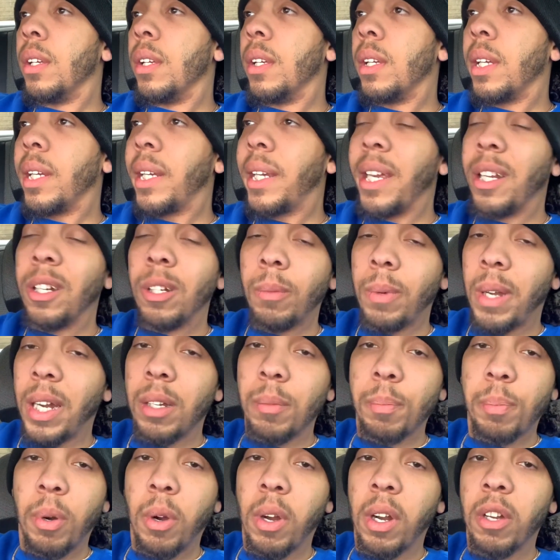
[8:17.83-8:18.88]
can't nobody
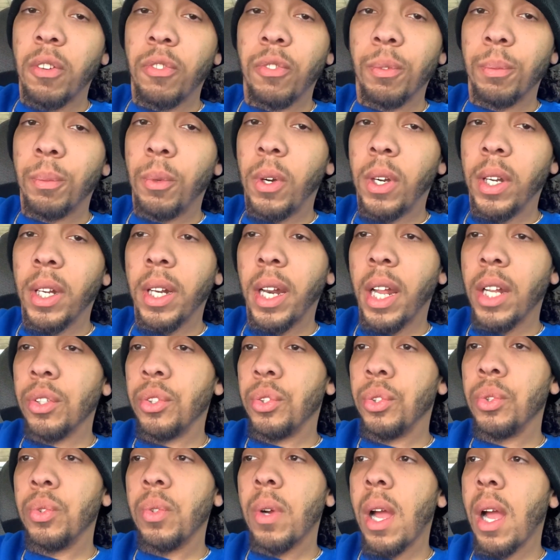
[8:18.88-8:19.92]
party for more than like
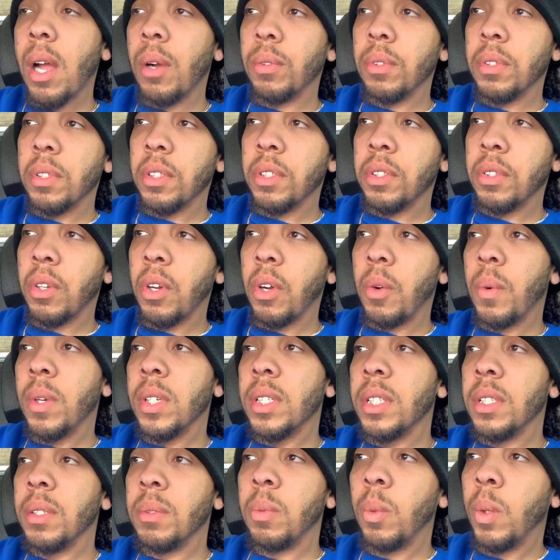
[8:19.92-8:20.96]
two hours. You know,
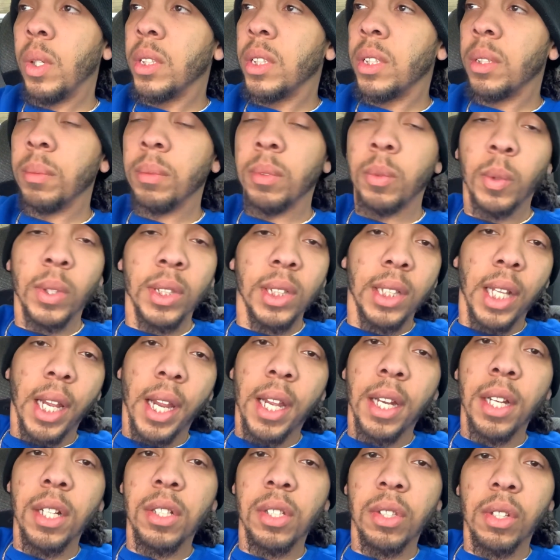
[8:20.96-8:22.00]
once the once them once the
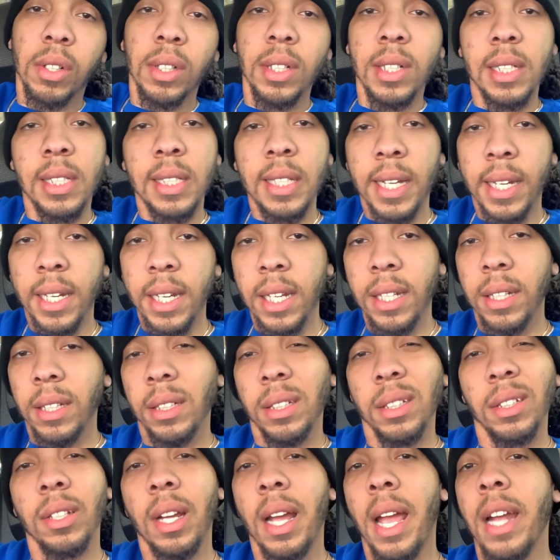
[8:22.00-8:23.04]
henny start to set in,
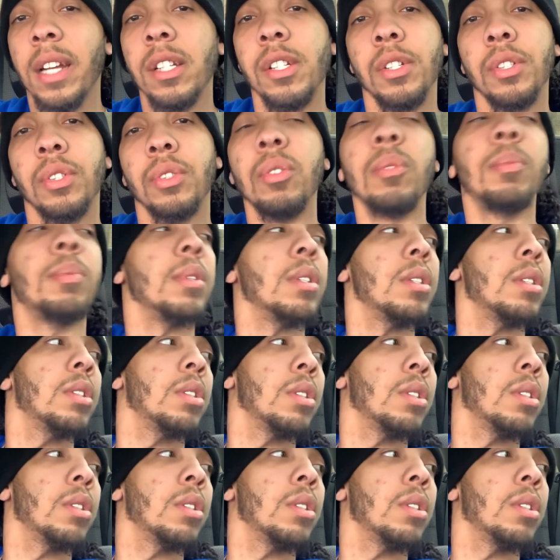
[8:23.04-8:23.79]
niggas start acting stupid.